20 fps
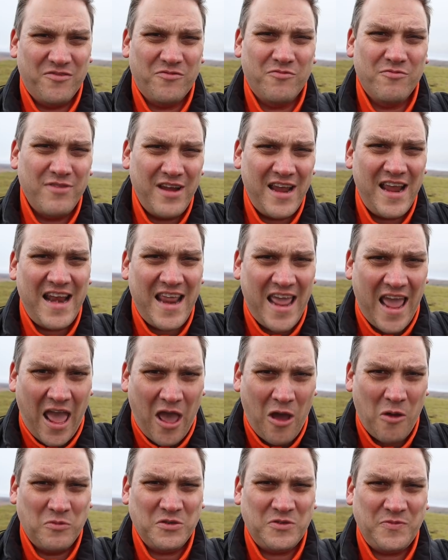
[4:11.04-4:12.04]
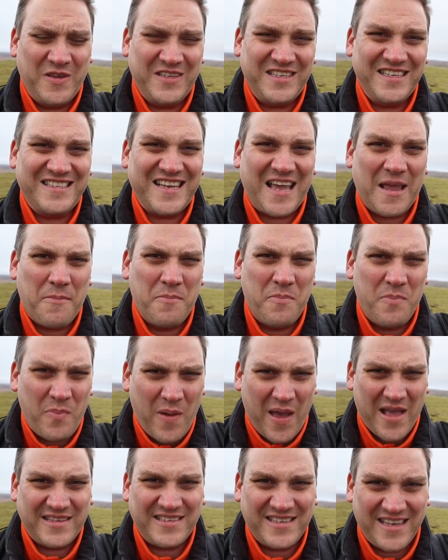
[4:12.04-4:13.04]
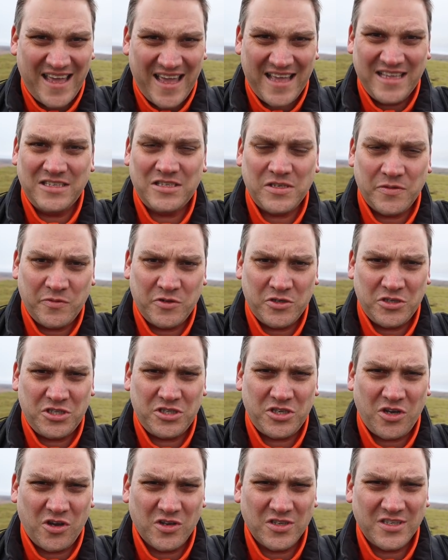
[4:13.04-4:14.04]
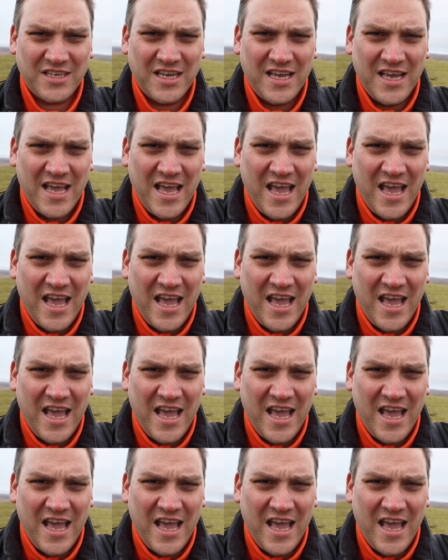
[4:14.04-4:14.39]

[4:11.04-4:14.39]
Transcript: that really helps me to take better intimate shots